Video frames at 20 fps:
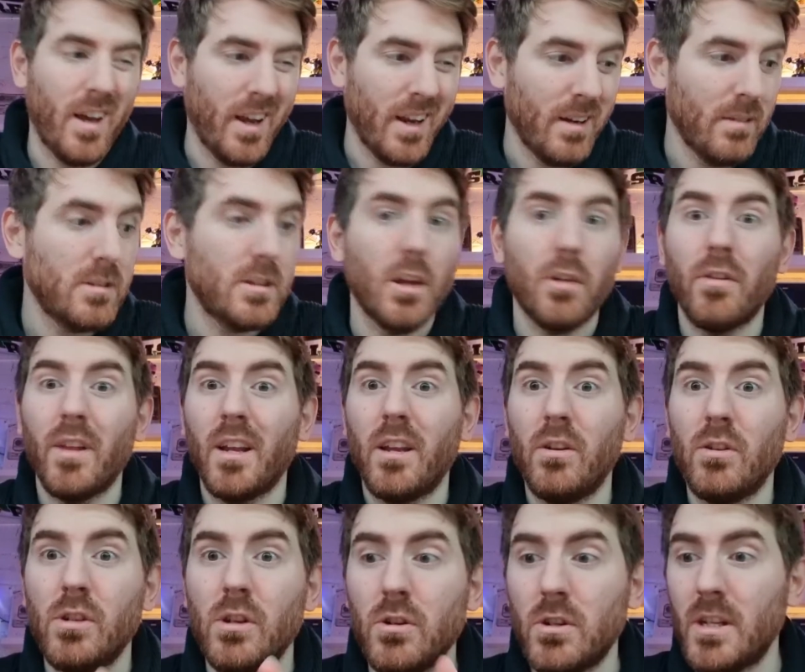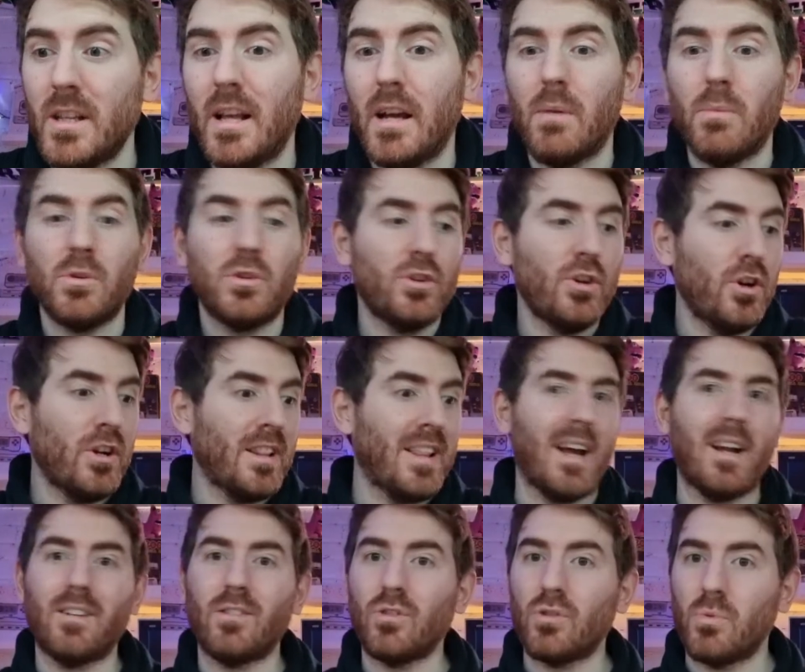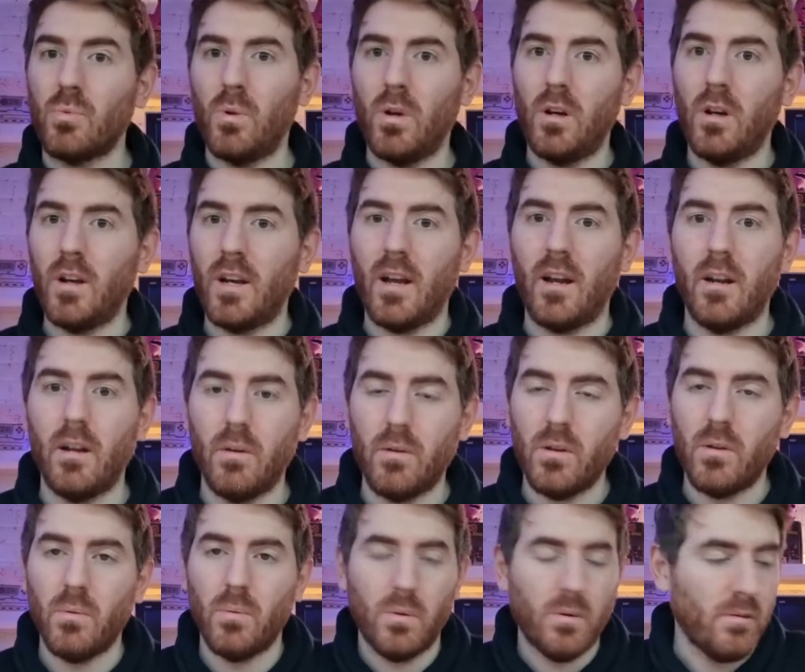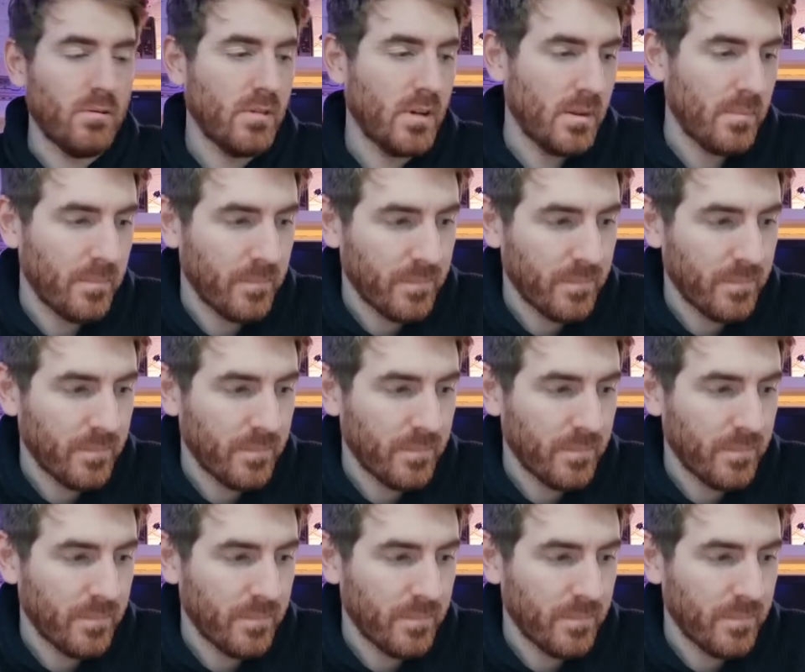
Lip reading: So thank you, Tutti. That was good. That does work. I know you were